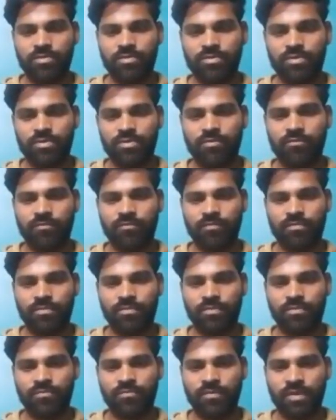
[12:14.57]
so
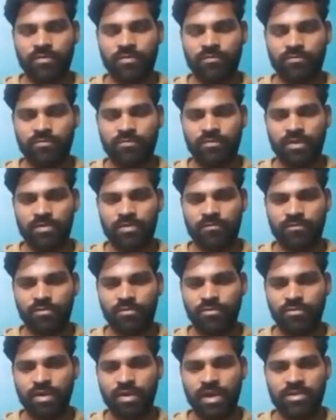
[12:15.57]
when
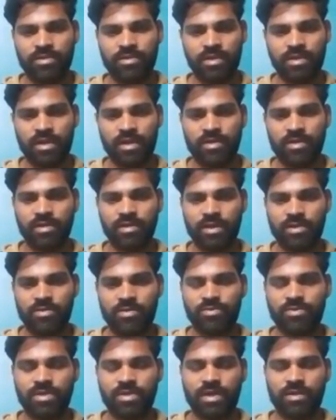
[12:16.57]
flue gases enter the
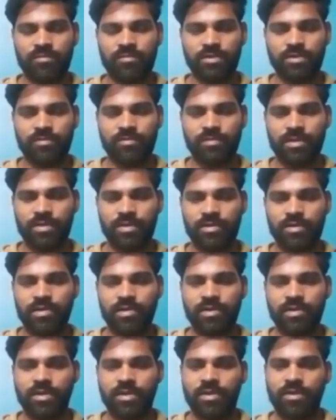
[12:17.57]
electrostatic precipitator,